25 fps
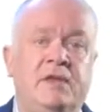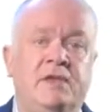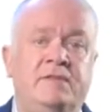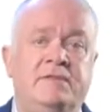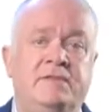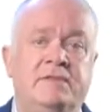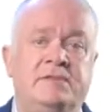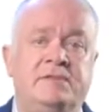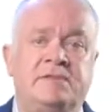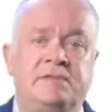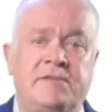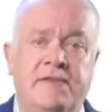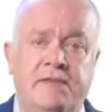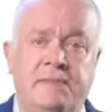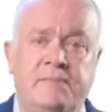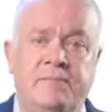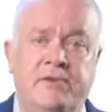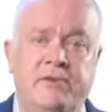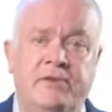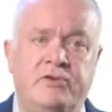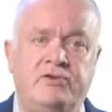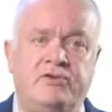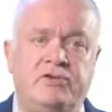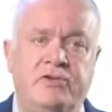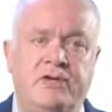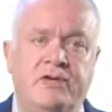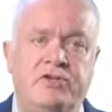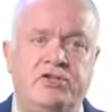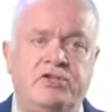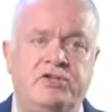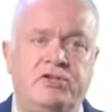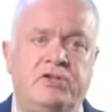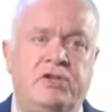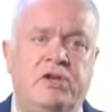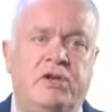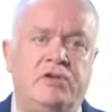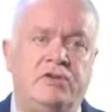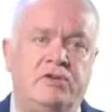in their skin
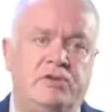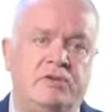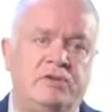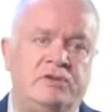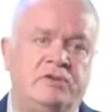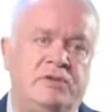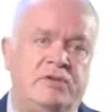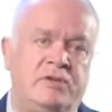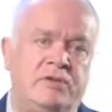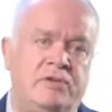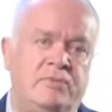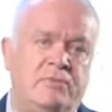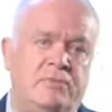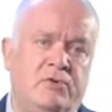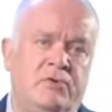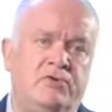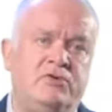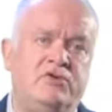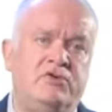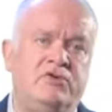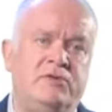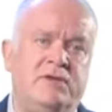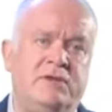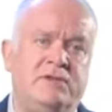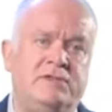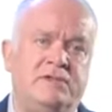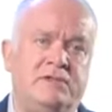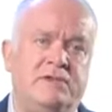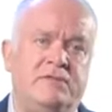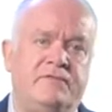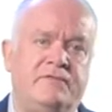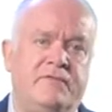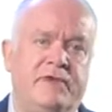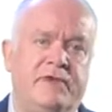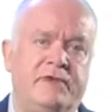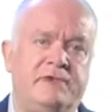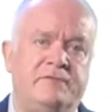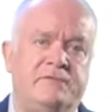penetration and also their moisturizing
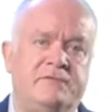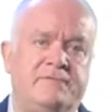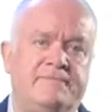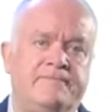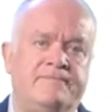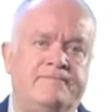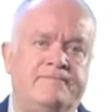effect.